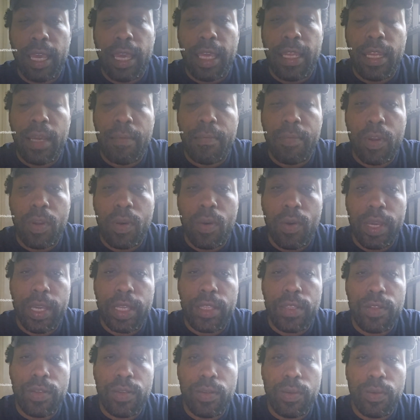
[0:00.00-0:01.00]
and I'm
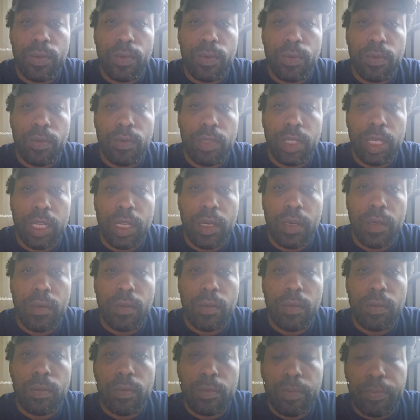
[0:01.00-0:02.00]
going to, you
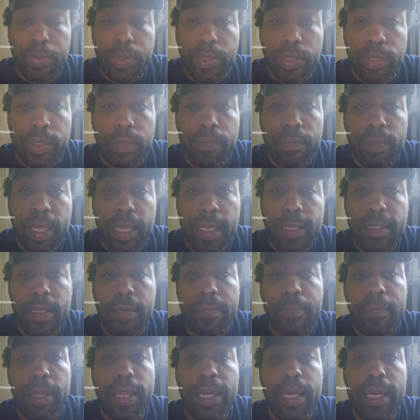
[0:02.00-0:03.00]
know, put some things
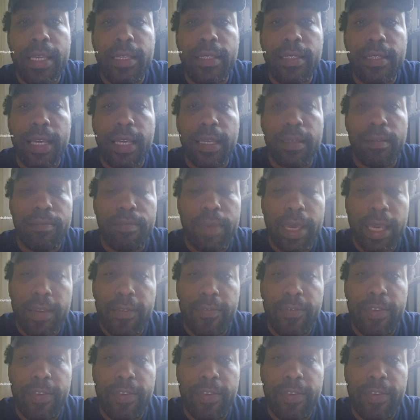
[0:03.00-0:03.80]
in place that make